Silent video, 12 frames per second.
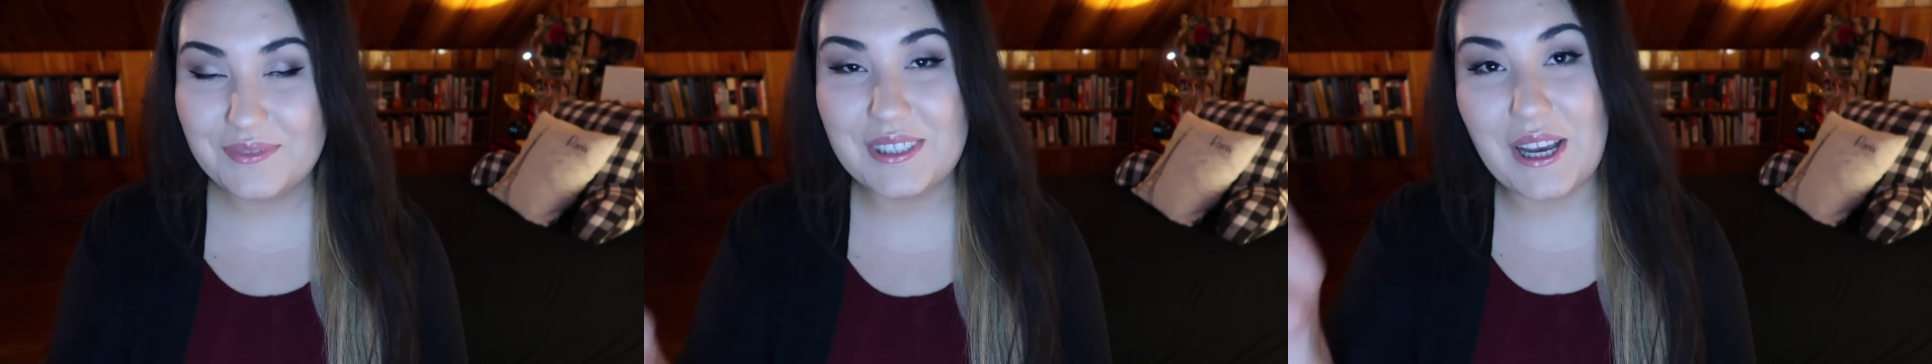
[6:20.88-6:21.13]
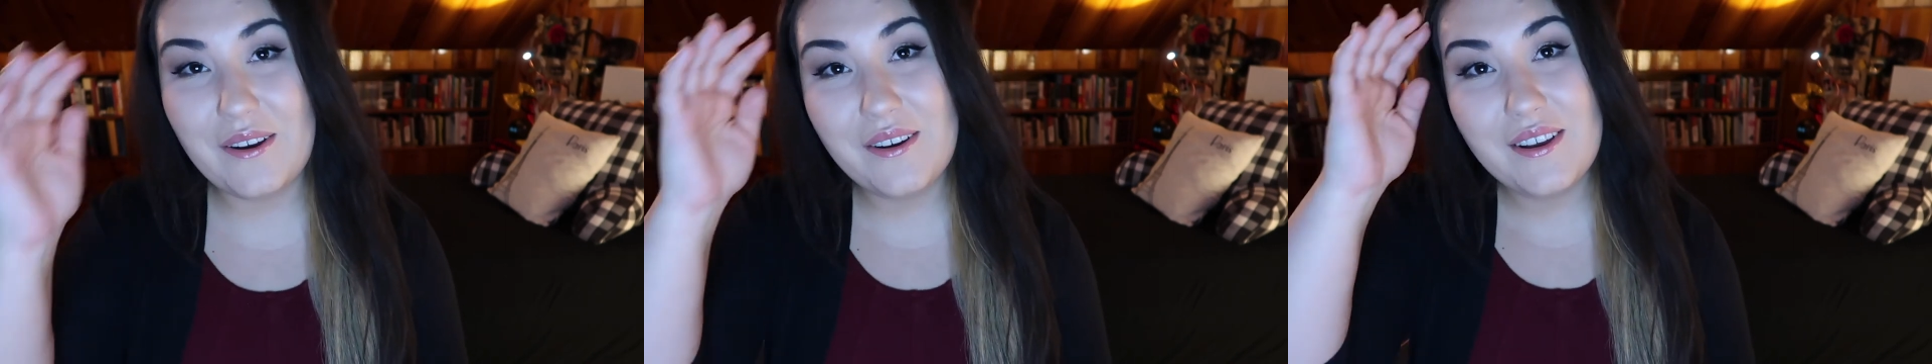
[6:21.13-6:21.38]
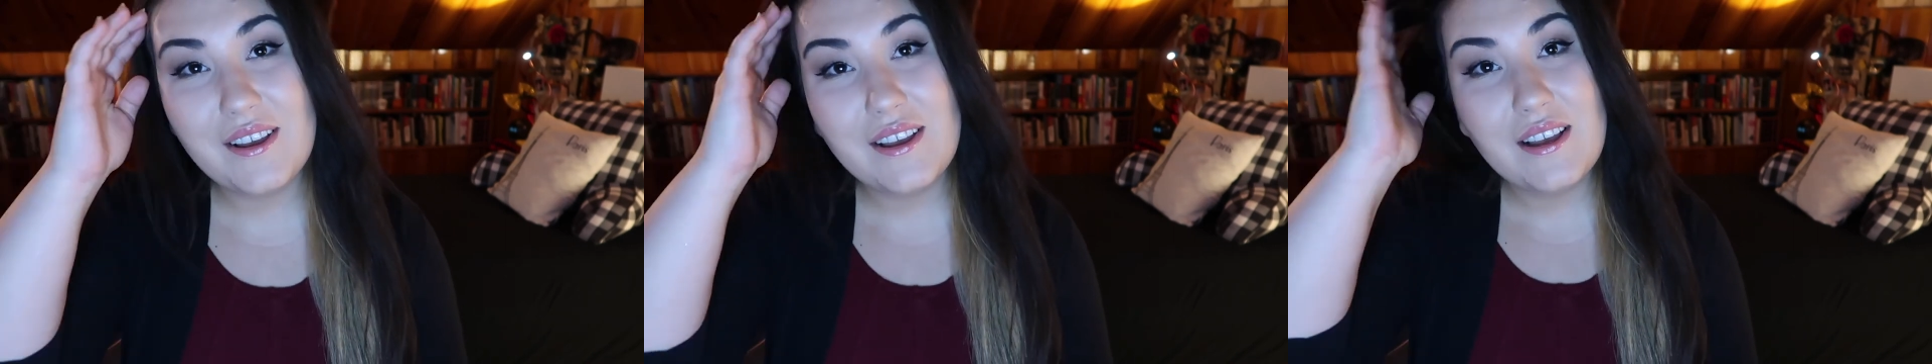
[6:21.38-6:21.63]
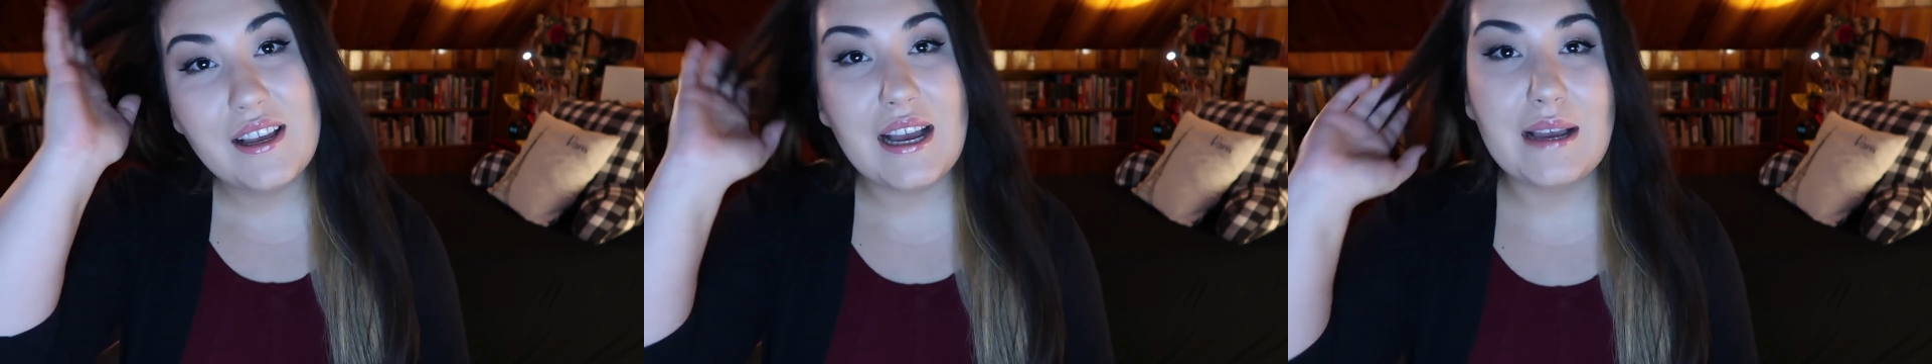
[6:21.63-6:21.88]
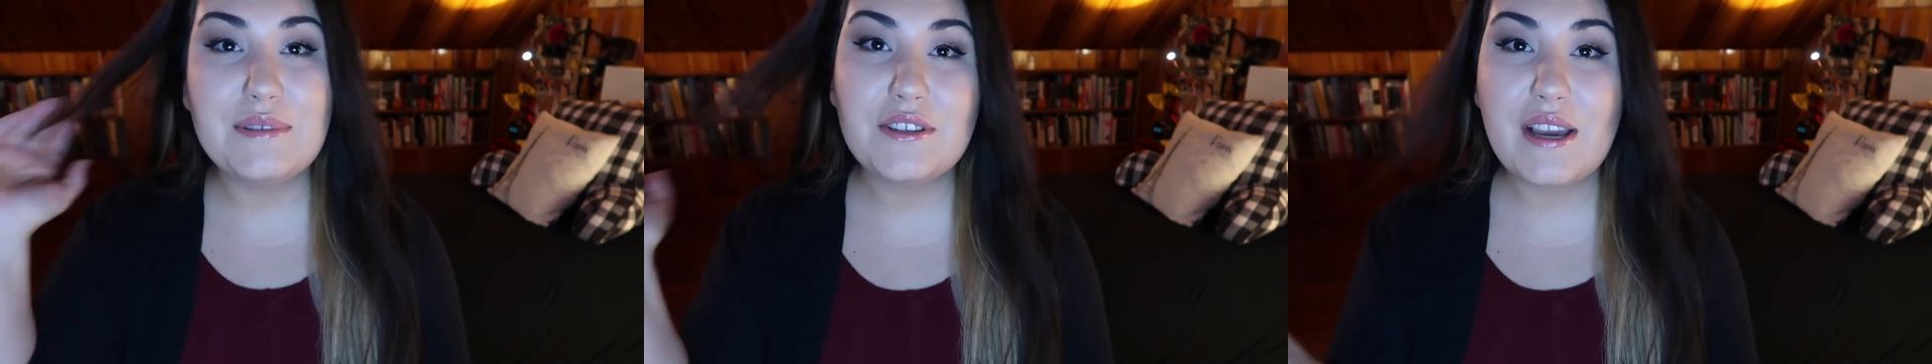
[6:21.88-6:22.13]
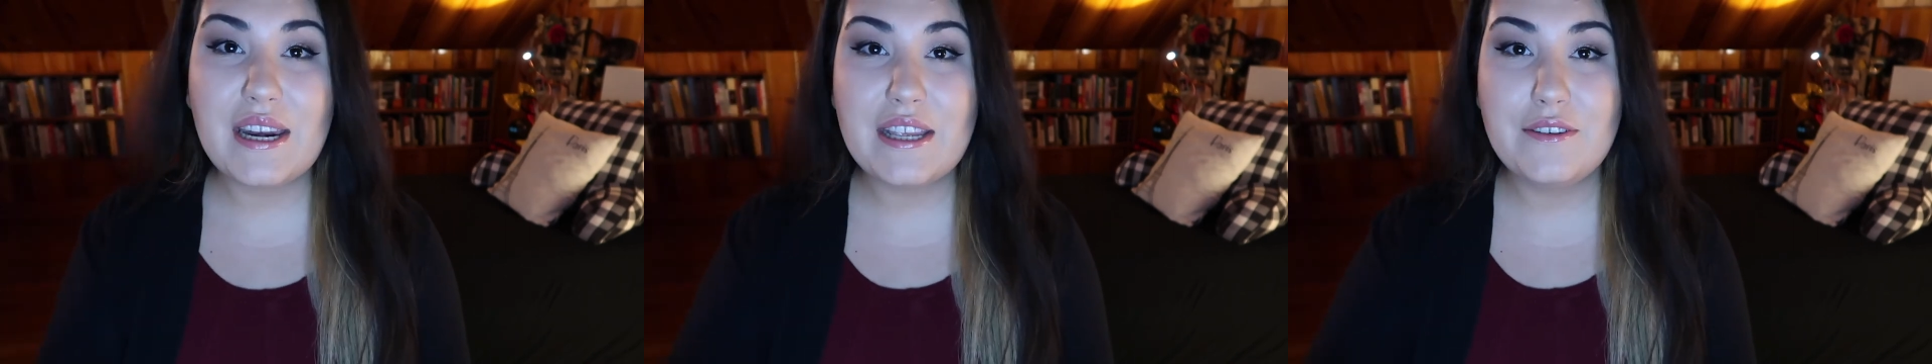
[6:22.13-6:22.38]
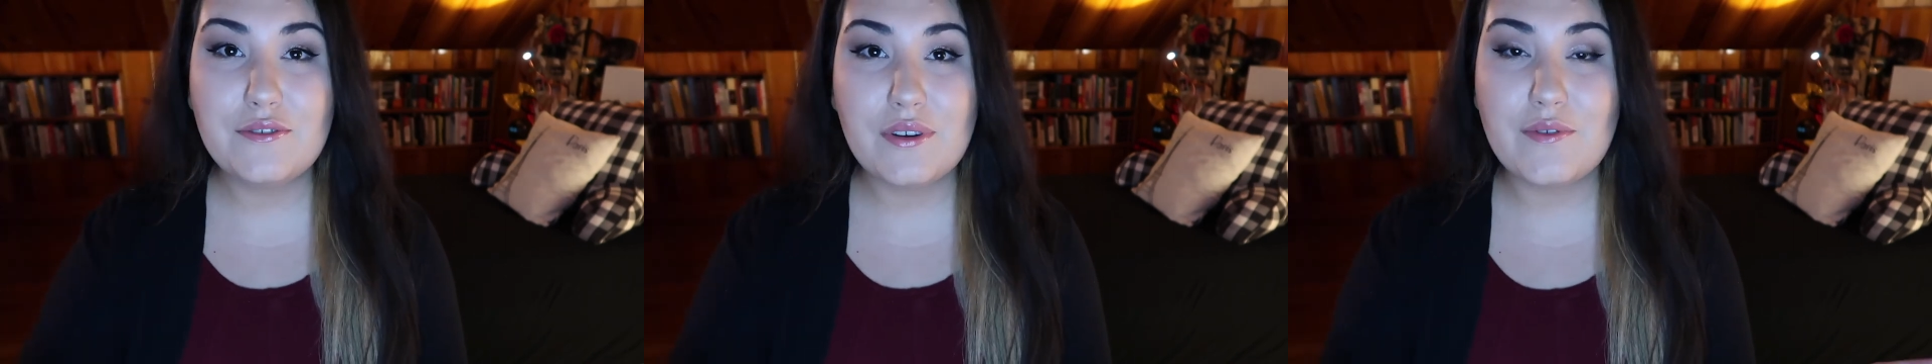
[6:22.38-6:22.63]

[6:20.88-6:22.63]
so I'm still getting used to it.